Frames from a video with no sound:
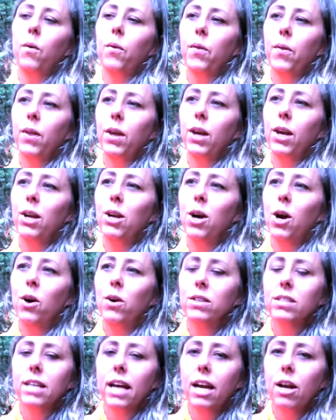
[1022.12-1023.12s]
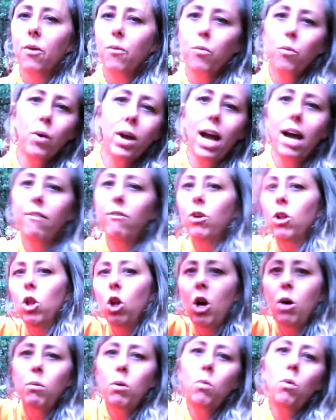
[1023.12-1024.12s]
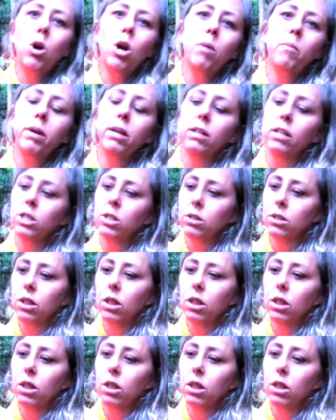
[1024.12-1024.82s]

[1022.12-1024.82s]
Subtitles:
It's like, we have global warming, let's